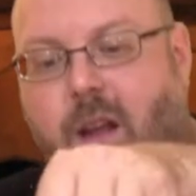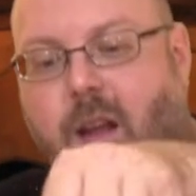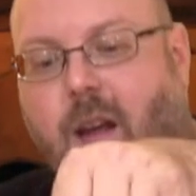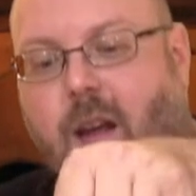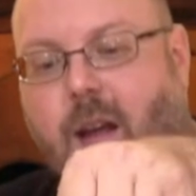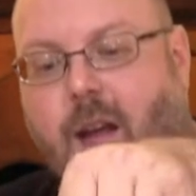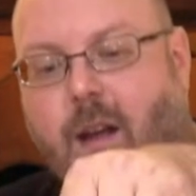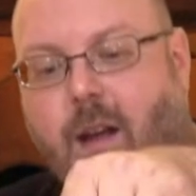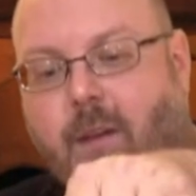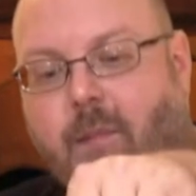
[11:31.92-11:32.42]

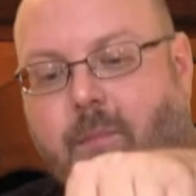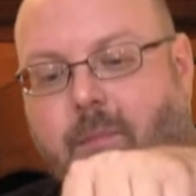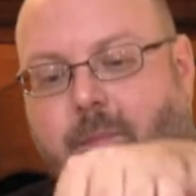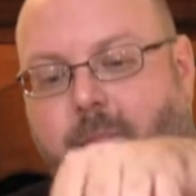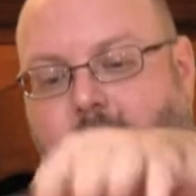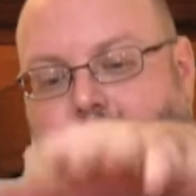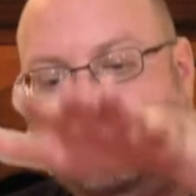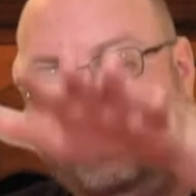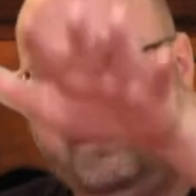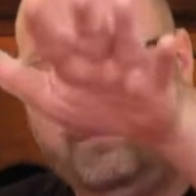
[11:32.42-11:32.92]
Um,
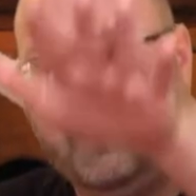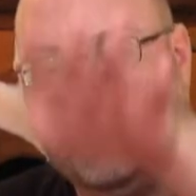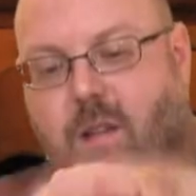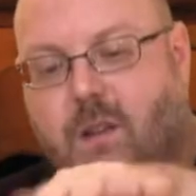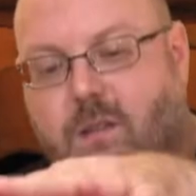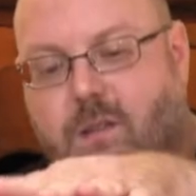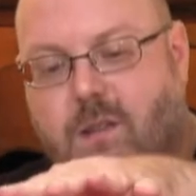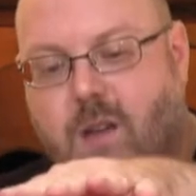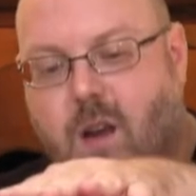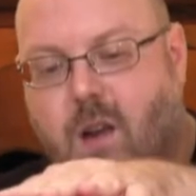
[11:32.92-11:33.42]

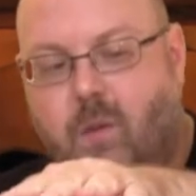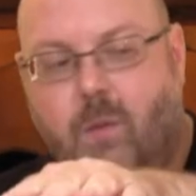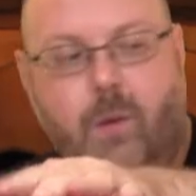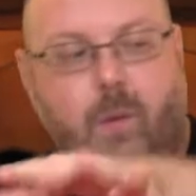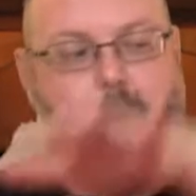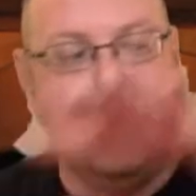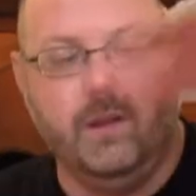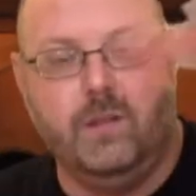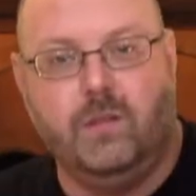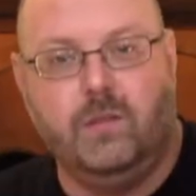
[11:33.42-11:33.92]
so we
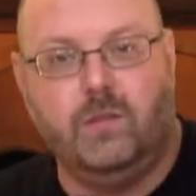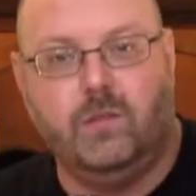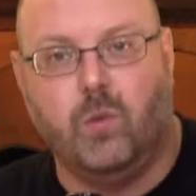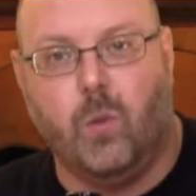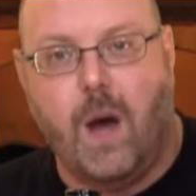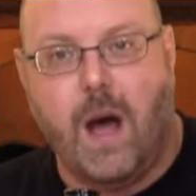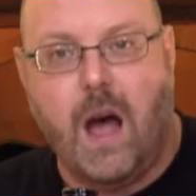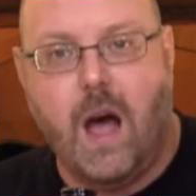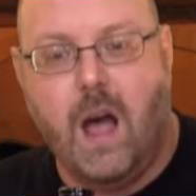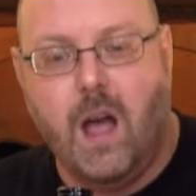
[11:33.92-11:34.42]
went
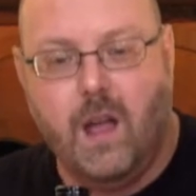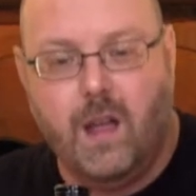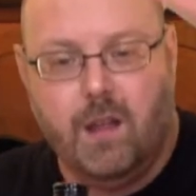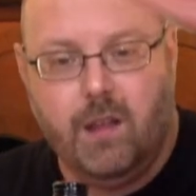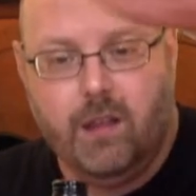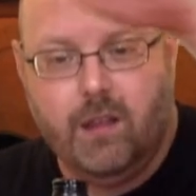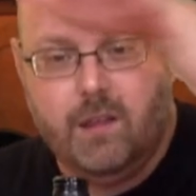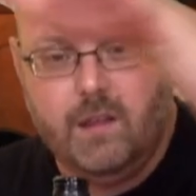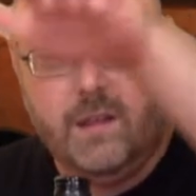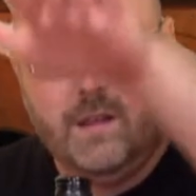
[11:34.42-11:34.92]
trois,
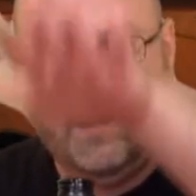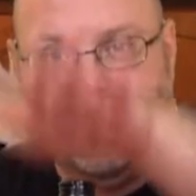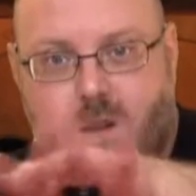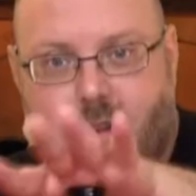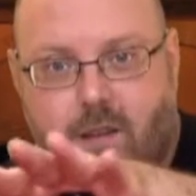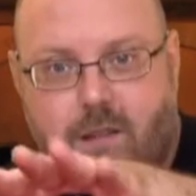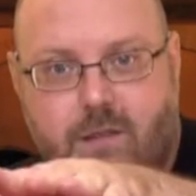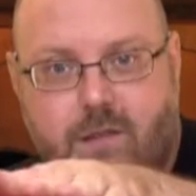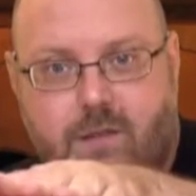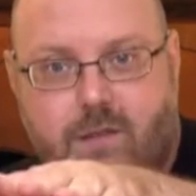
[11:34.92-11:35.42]

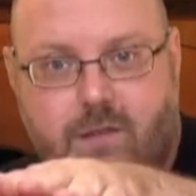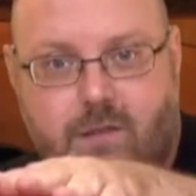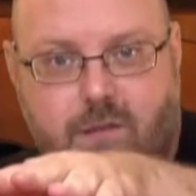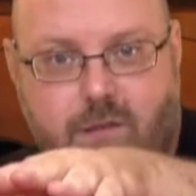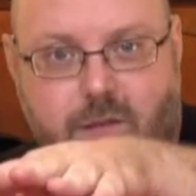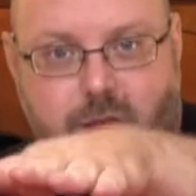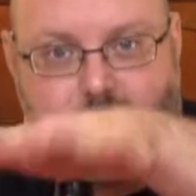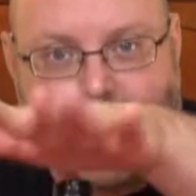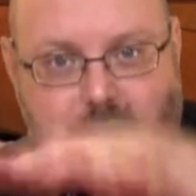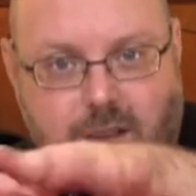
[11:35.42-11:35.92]

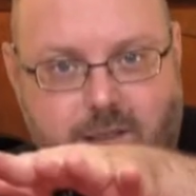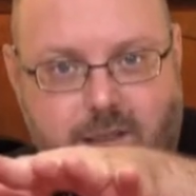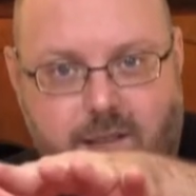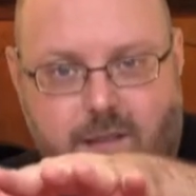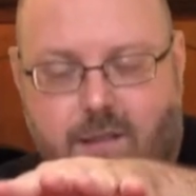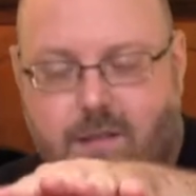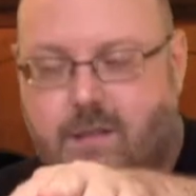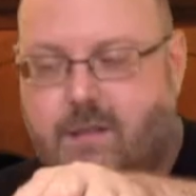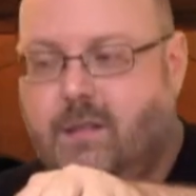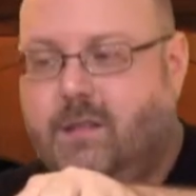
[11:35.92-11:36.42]

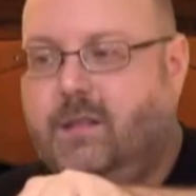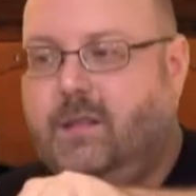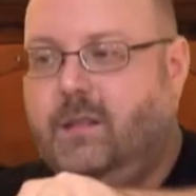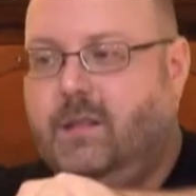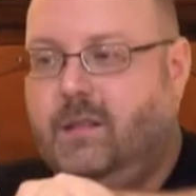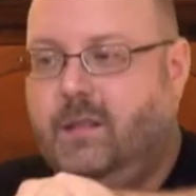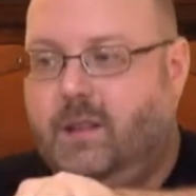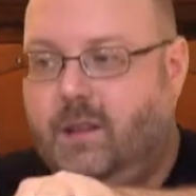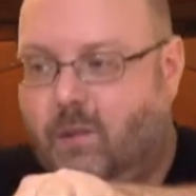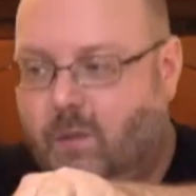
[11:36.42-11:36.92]
tres,
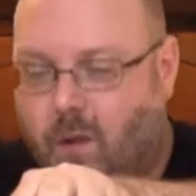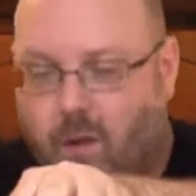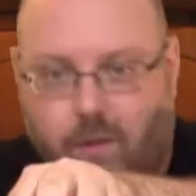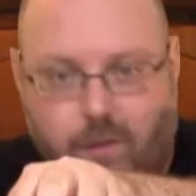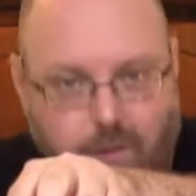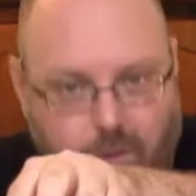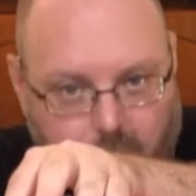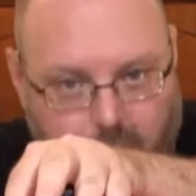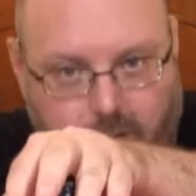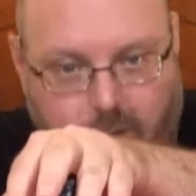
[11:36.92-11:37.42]
and then we'll
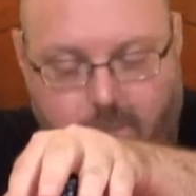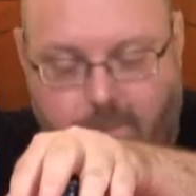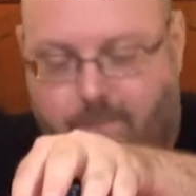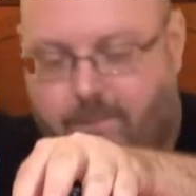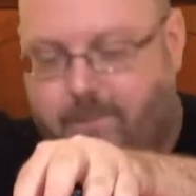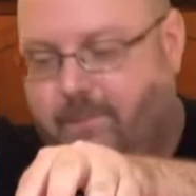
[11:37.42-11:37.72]
go three.